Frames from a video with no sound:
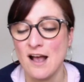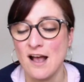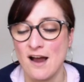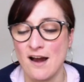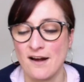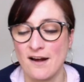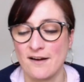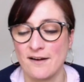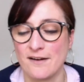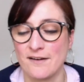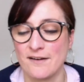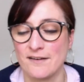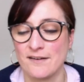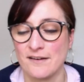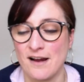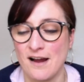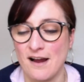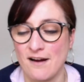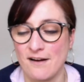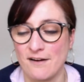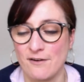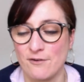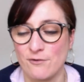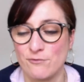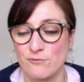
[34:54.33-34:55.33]

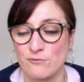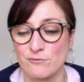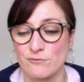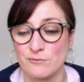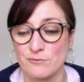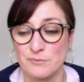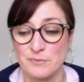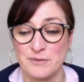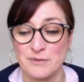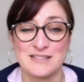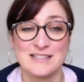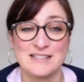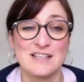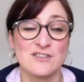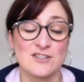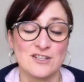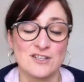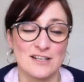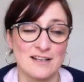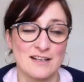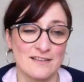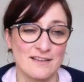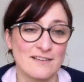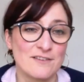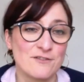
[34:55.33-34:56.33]
our own
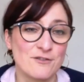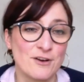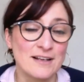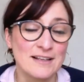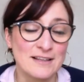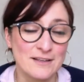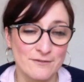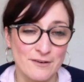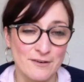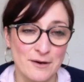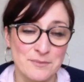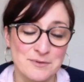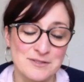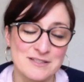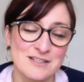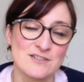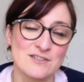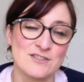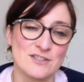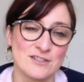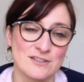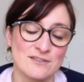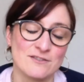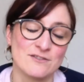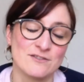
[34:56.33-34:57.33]
position and the strength of our
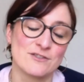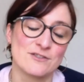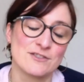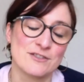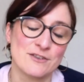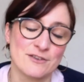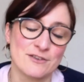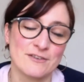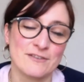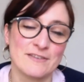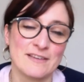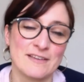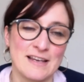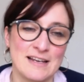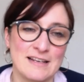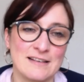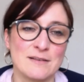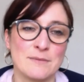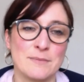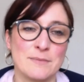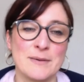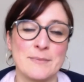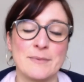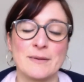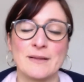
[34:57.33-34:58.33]
position, and just sort of saying to
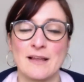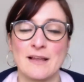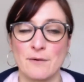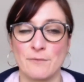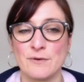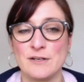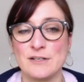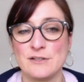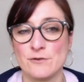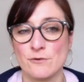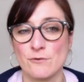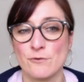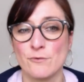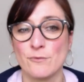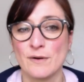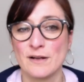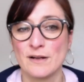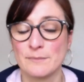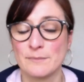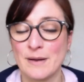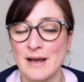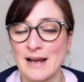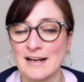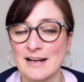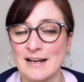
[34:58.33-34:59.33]
people that we don't
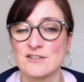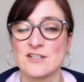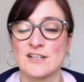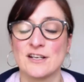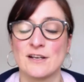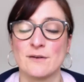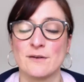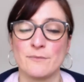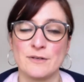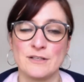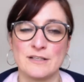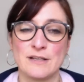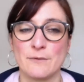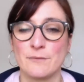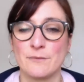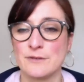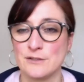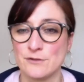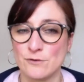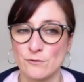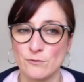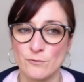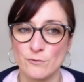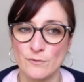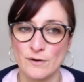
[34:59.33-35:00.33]
want packaging, and that we
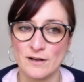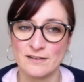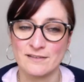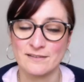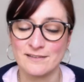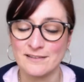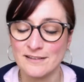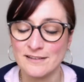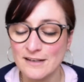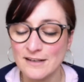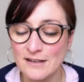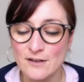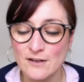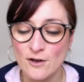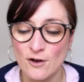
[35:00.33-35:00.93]
don't want